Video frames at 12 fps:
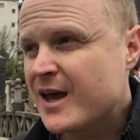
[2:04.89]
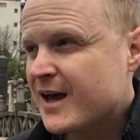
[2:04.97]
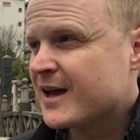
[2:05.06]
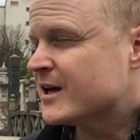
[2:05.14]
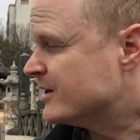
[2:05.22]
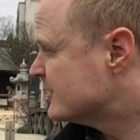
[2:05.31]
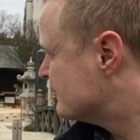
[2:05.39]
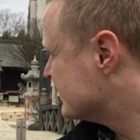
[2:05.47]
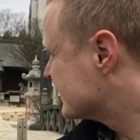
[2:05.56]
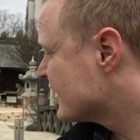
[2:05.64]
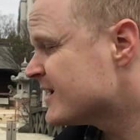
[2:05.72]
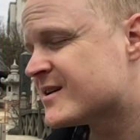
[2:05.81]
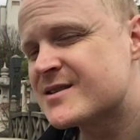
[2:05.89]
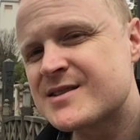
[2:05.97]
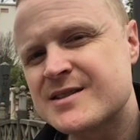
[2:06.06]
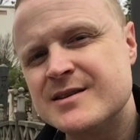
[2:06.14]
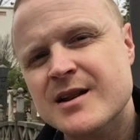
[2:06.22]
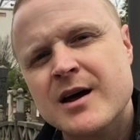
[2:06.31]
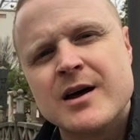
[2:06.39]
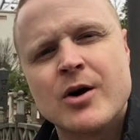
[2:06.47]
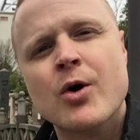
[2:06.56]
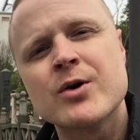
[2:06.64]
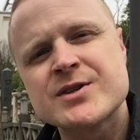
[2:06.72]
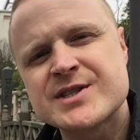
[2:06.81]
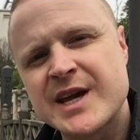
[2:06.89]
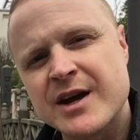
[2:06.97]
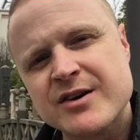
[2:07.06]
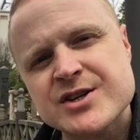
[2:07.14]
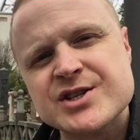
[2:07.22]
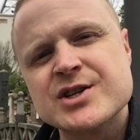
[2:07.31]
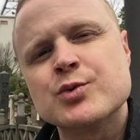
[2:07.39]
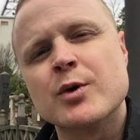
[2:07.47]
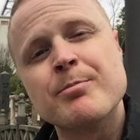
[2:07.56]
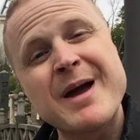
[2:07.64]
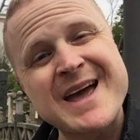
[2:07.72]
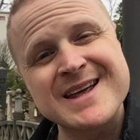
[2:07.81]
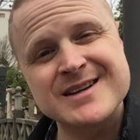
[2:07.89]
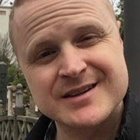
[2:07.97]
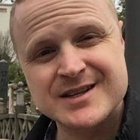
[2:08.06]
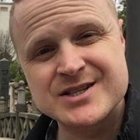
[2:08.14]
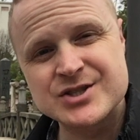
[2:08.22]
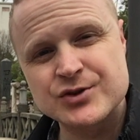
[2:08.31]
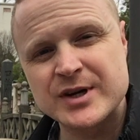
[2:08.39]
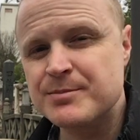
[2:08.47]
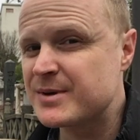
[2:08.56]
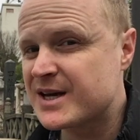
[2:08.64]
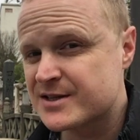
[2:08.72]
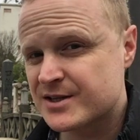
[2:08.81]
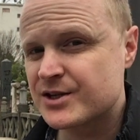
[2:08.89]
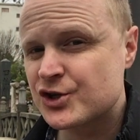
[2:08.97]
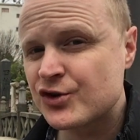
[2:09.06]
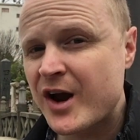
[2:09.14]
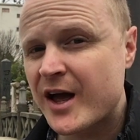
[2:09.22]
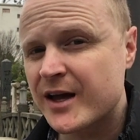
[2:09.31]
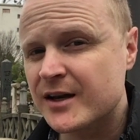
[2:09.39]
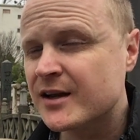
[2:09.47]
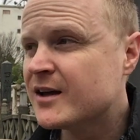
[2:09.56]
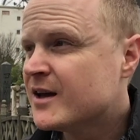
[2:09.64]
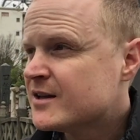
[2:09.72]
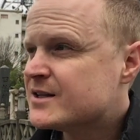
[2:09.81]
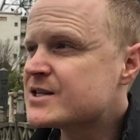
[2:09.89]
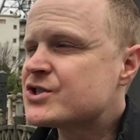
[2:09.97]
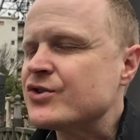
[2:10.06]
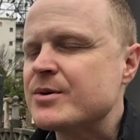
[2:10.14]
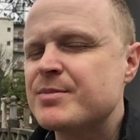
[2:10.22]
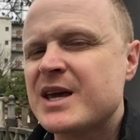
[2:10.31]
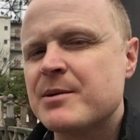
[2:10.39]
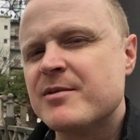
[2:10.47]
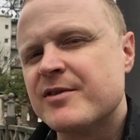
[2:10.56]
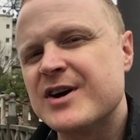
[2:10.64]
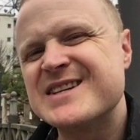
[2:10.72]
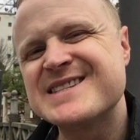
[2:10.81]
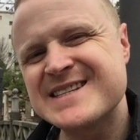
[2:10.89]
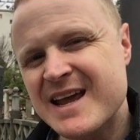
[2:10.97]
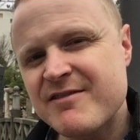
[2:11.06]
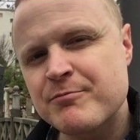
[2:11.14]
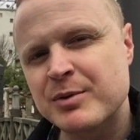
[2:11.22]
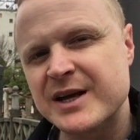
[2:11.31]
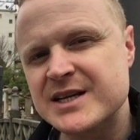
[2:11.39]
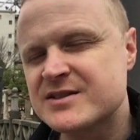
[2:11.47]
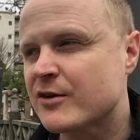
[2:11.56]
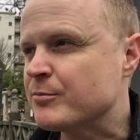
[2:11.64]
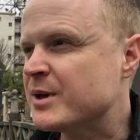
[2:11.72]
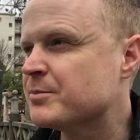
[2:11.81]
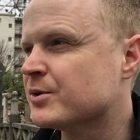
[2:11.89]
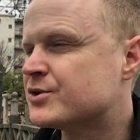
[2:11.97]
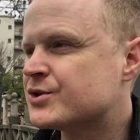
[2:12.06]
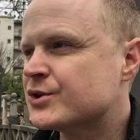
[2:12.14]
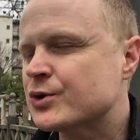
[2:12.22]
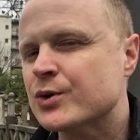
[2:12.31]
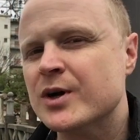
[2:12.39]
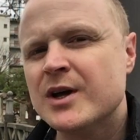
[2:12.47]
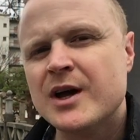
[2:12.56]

And because horse carriages were banned on this street because of the shrine, this street became a very safe place for people to